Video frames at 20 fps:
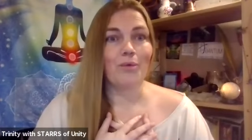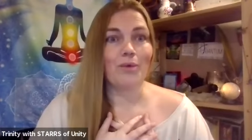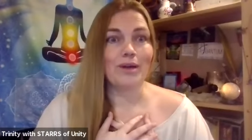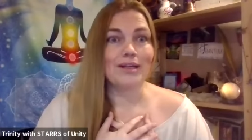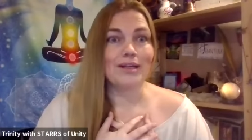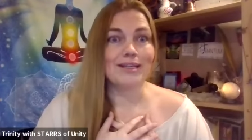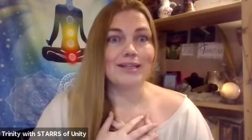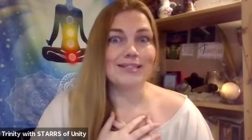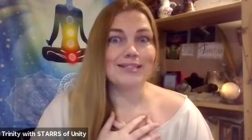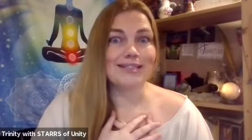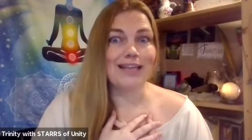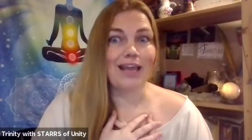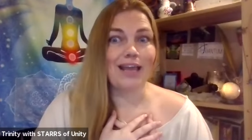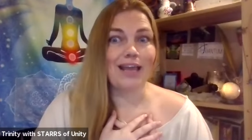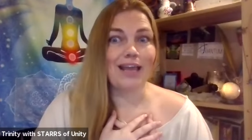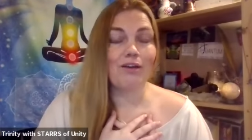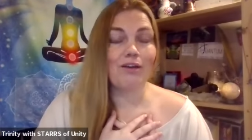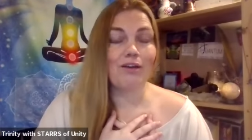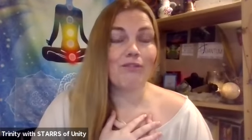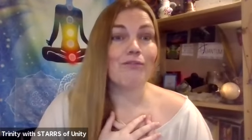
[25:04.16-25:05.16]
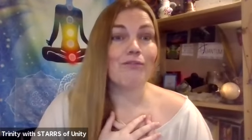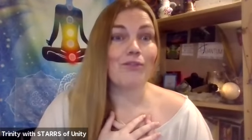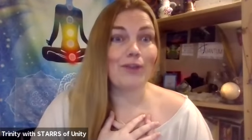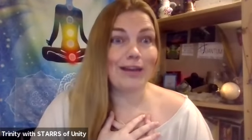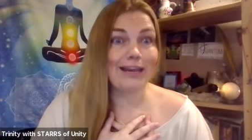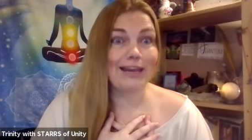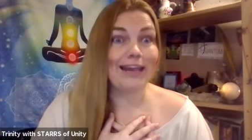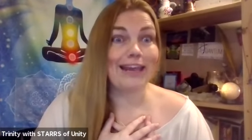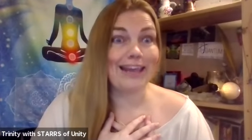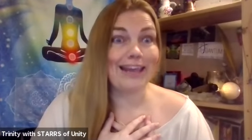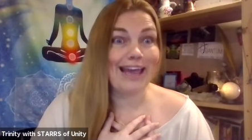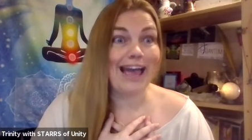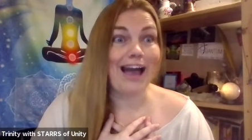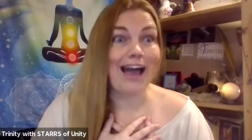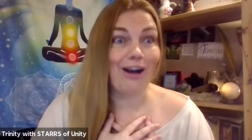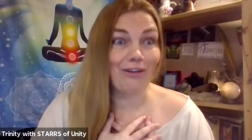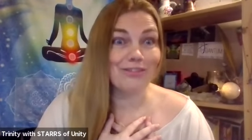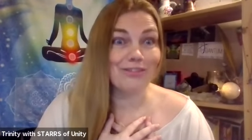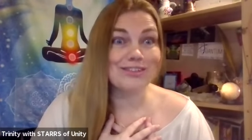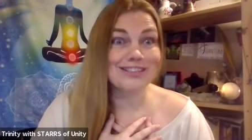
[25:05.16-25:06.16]
was like freaking
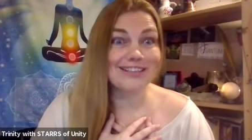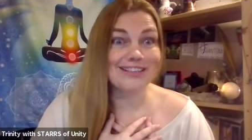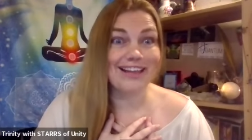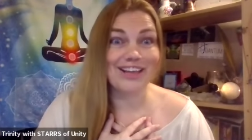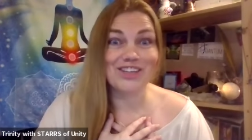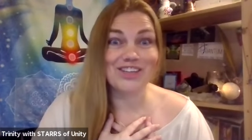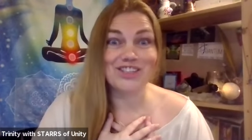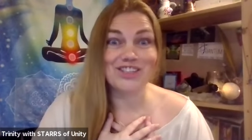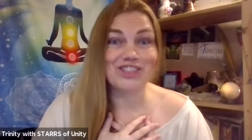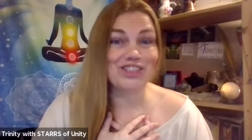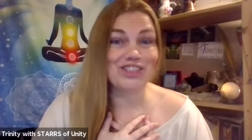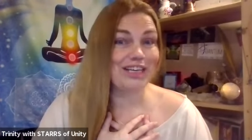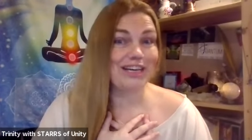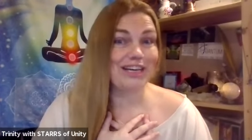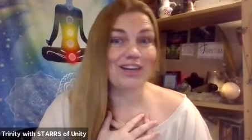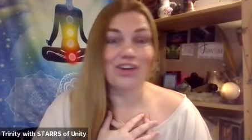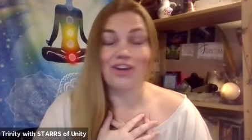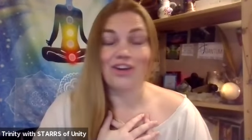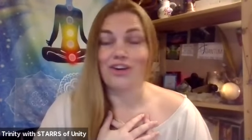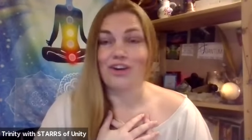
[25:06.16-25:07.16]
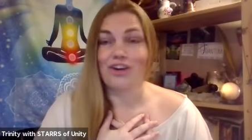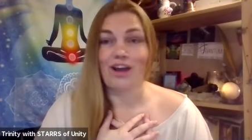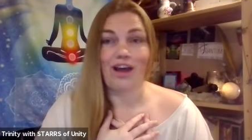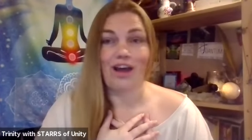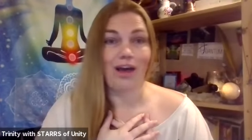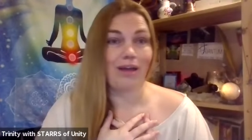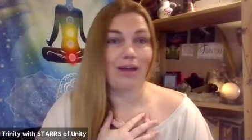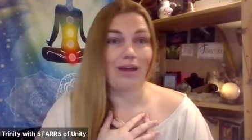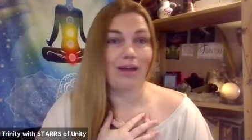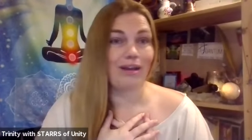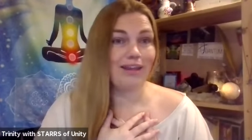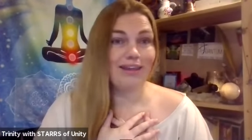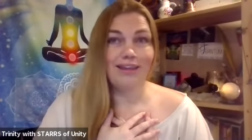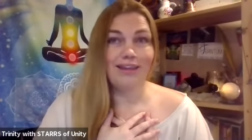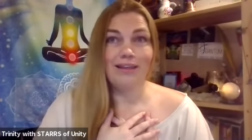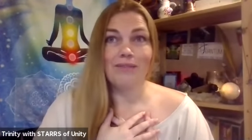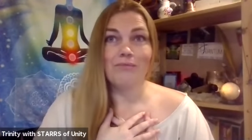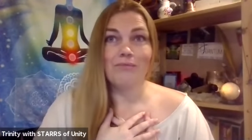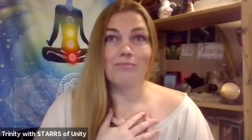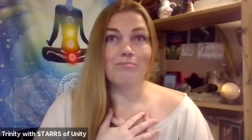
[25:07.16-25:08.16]
out. Like she could not
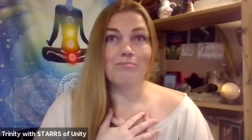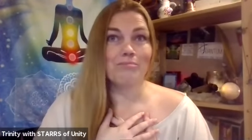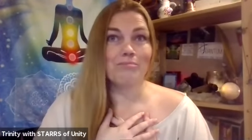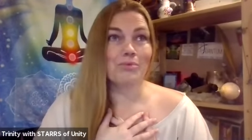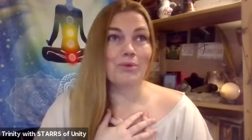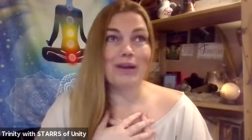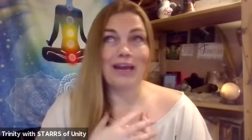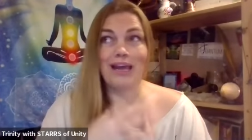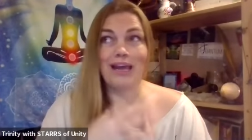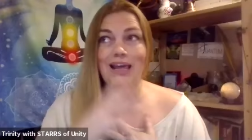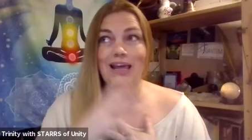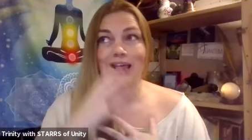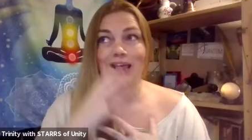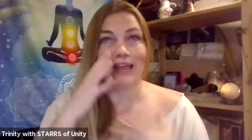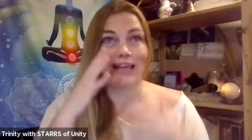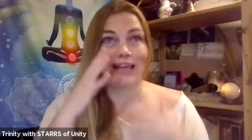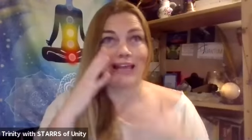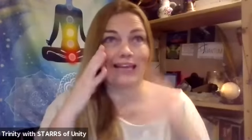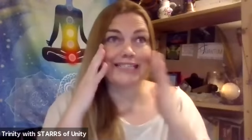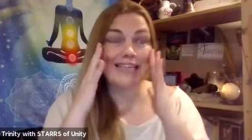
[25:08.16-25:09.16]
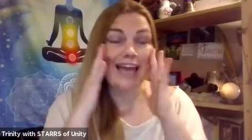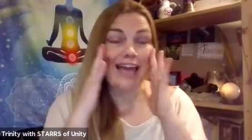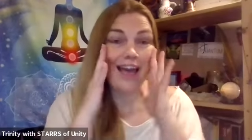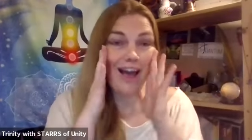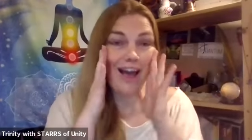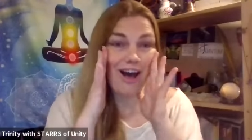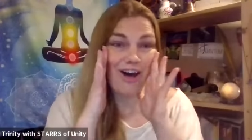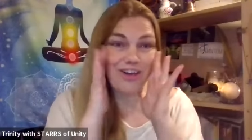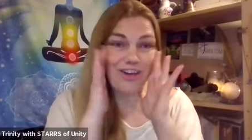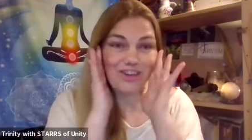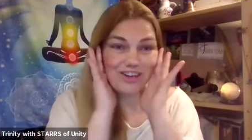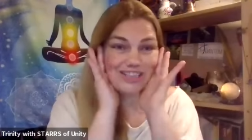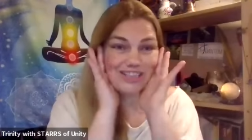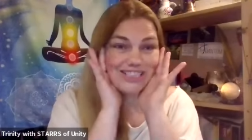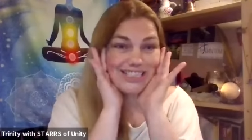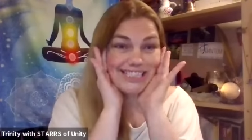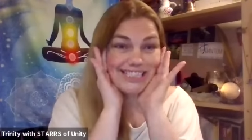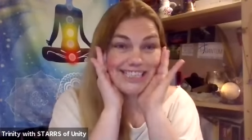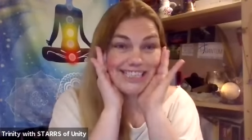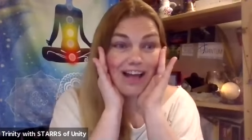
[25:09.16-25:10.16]
breathe. I could tell, you
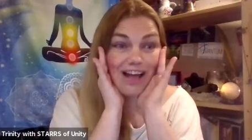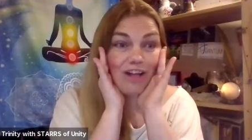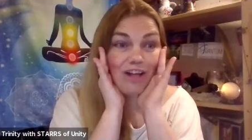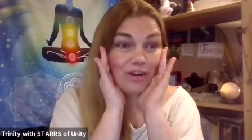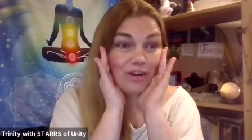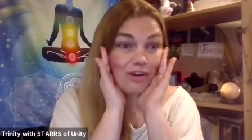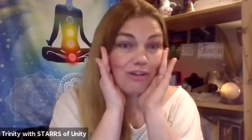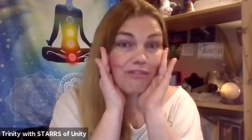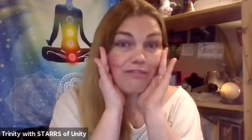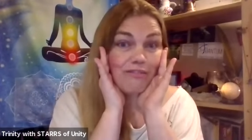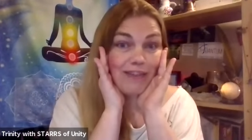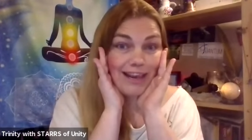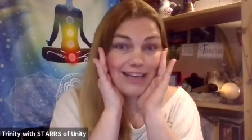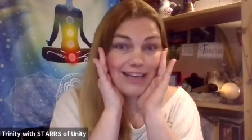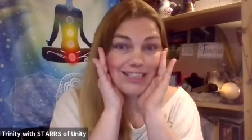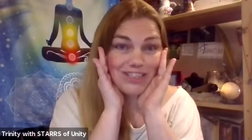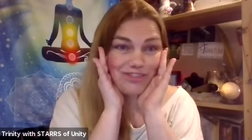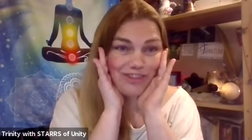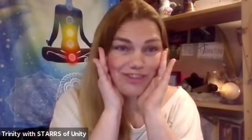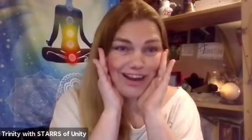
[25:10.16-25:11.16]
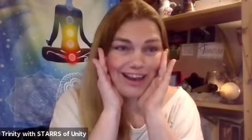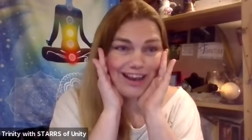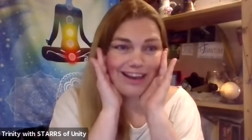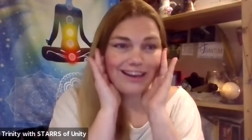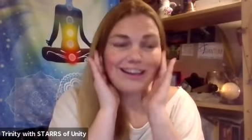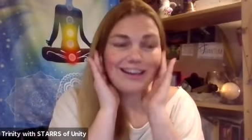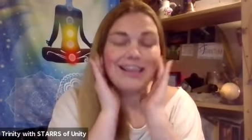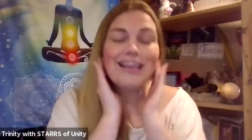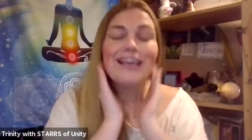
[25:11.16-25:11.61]
could just tell in her face, right?